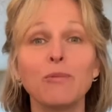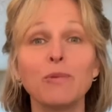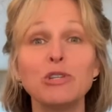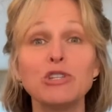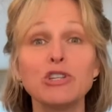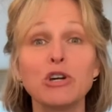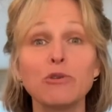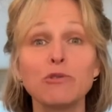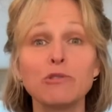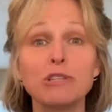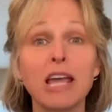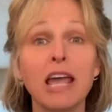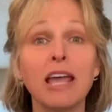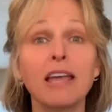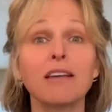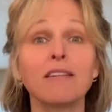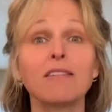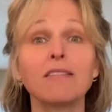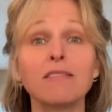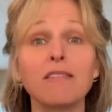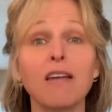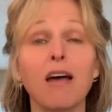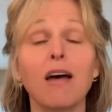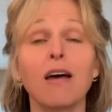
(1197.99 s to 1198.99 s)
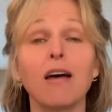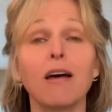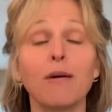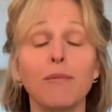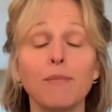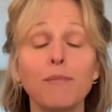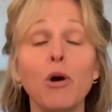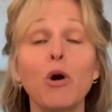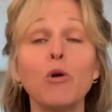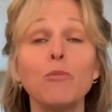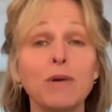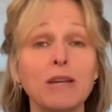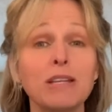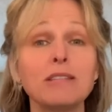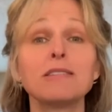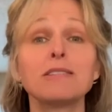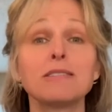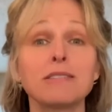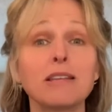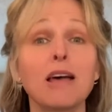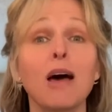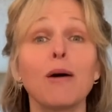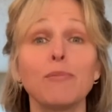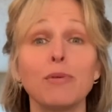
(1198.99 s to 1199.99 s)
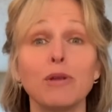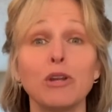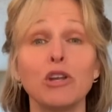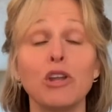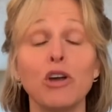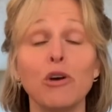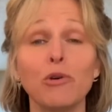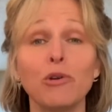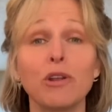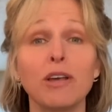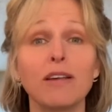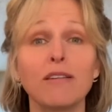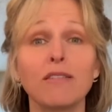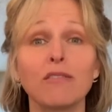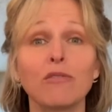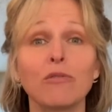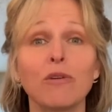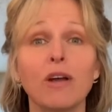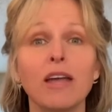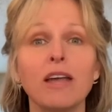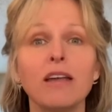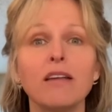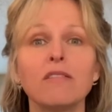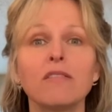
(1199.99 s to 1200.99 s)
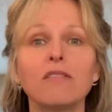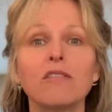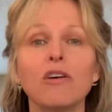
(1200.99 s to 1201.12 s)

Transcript: we don't take a moment to stop and notice, right?